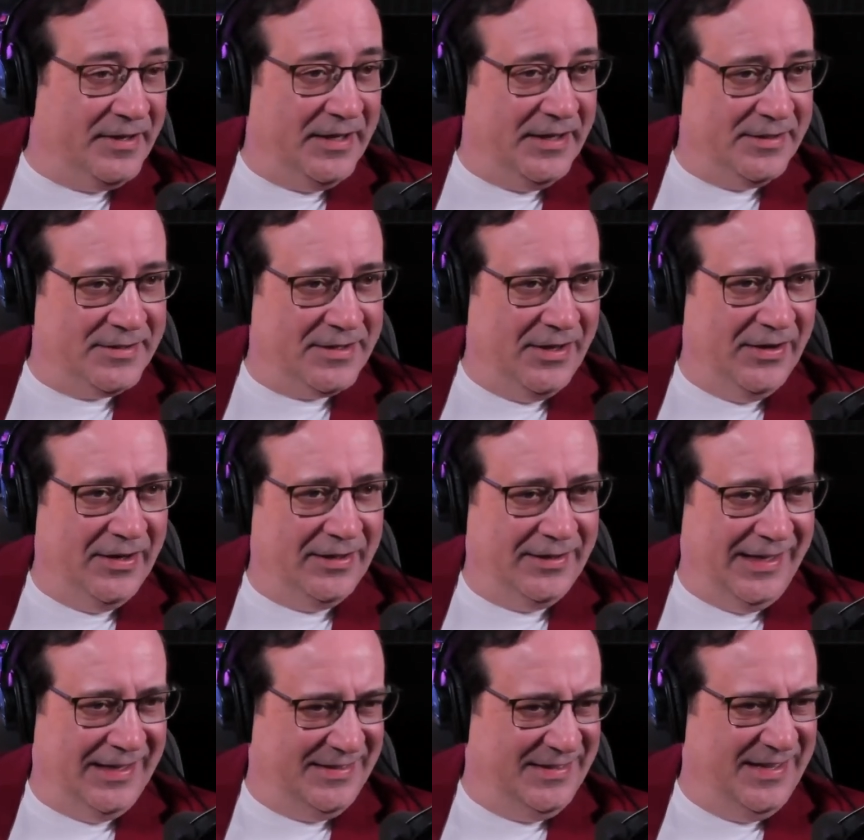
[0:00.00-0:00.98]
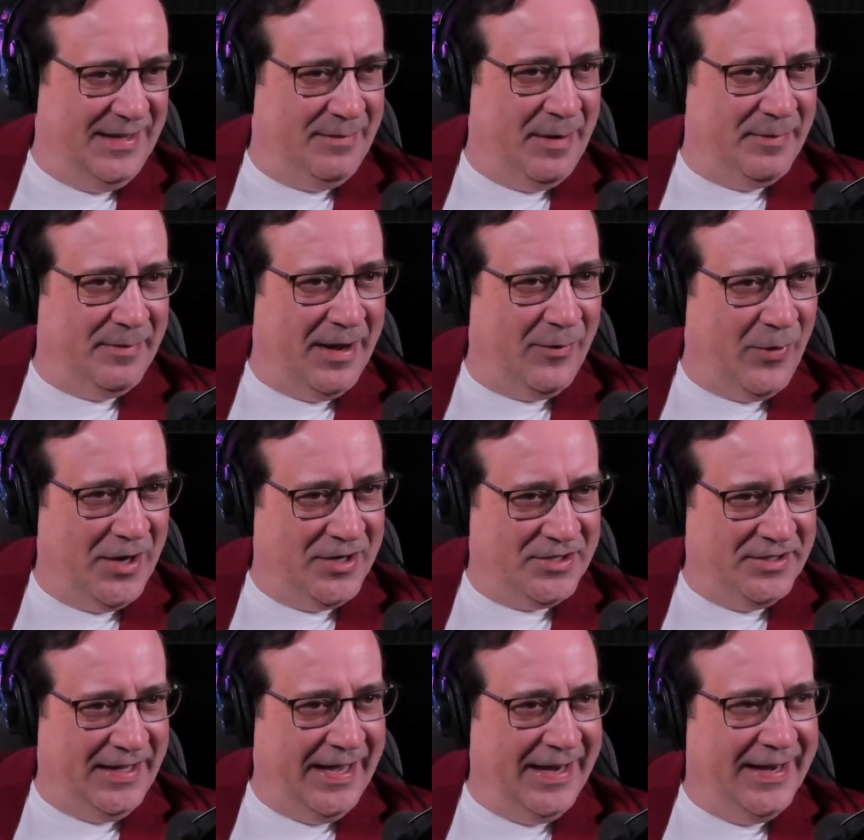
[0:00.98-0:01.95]
kids going, that's dumb. I'm not
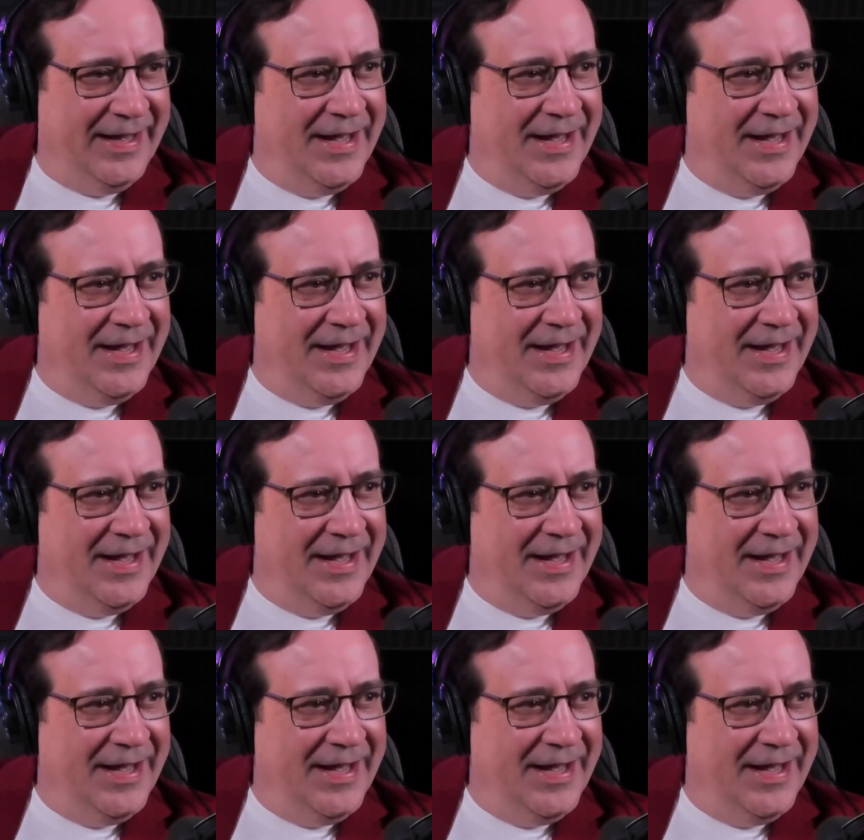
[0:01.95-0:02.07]
watching that.